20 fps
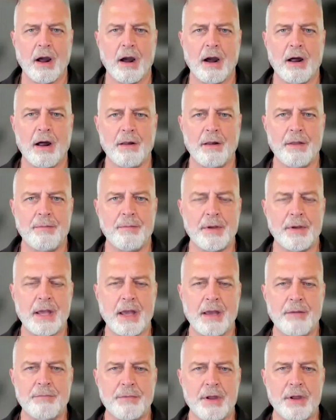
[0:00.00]
Uh, they
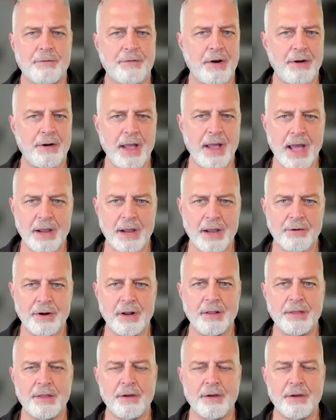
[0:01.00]
became they're very angry.